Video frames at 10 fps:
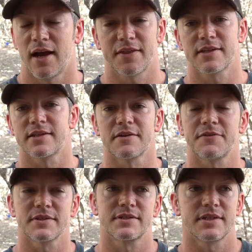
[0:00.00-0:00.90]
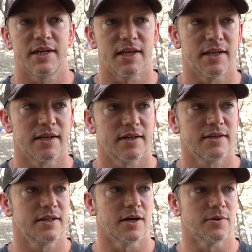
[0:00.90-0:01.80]
I think the difference in
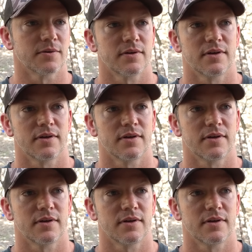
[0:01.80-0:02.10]
you know